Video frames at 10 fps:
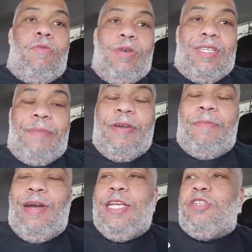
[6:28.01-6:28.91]
What's up,
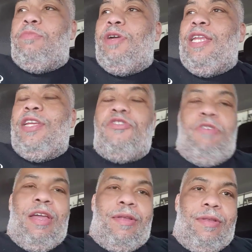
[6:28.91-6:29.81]
everybody? It's your boy D
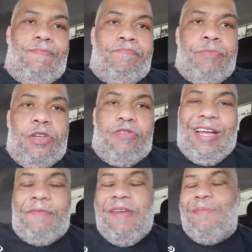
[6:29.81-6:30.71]
Strick,
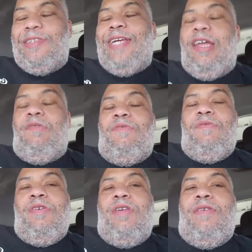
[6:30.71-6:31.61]
Strict on Family Channel.
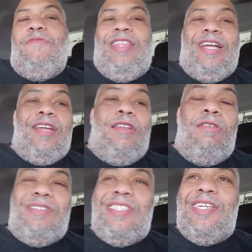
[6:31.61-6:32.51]
With the
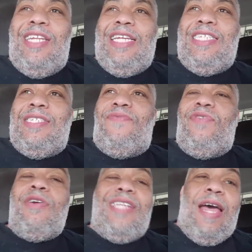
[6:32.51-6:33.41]
conclusion to this
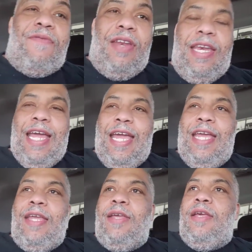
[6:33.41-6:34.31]
first half of the
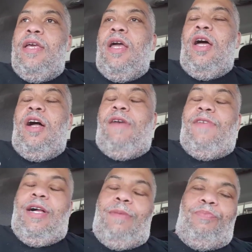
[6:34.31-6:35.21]
day of
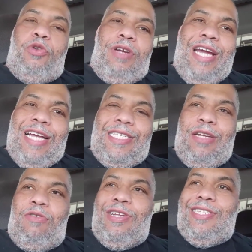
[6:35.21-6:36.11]
um, door
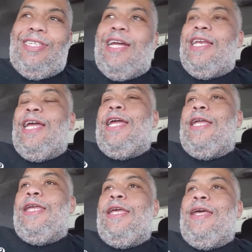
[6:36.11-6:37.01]
dashing on a
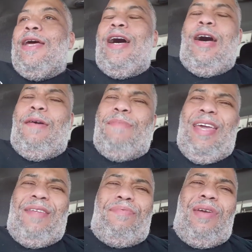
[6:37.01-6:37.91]
Sunday. Uh,
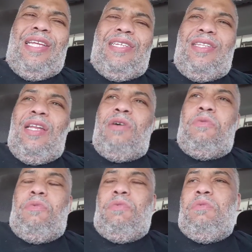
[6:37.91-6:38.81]
man, pretty
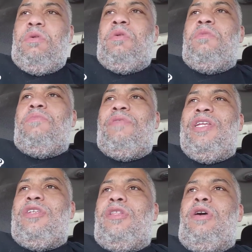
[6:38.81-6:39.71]
slow,
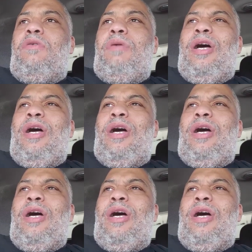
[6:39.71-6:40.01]
pretty slow.